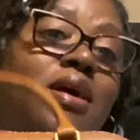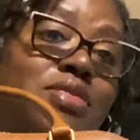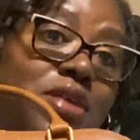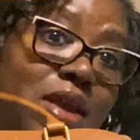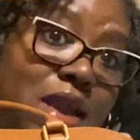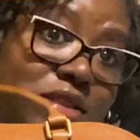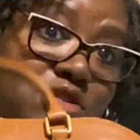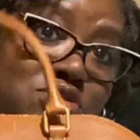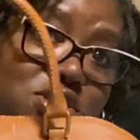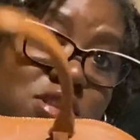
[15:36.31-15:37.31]
The
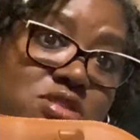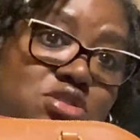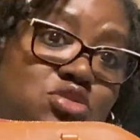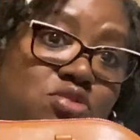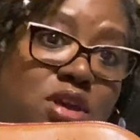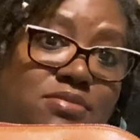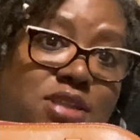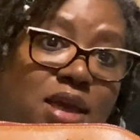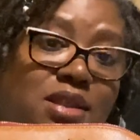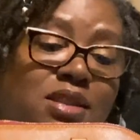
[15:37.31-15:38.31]
handles do come
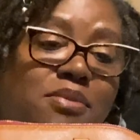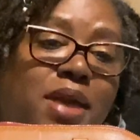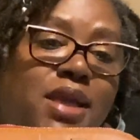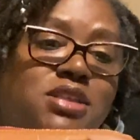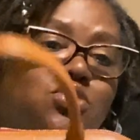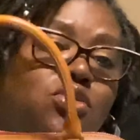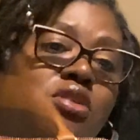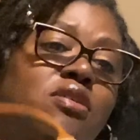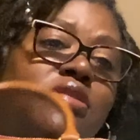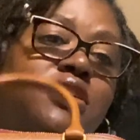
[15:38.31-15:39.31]
down in the back as well
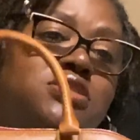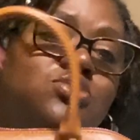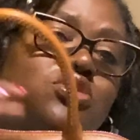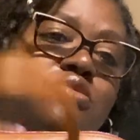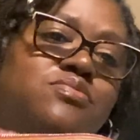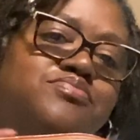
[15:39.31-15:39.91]
on this one.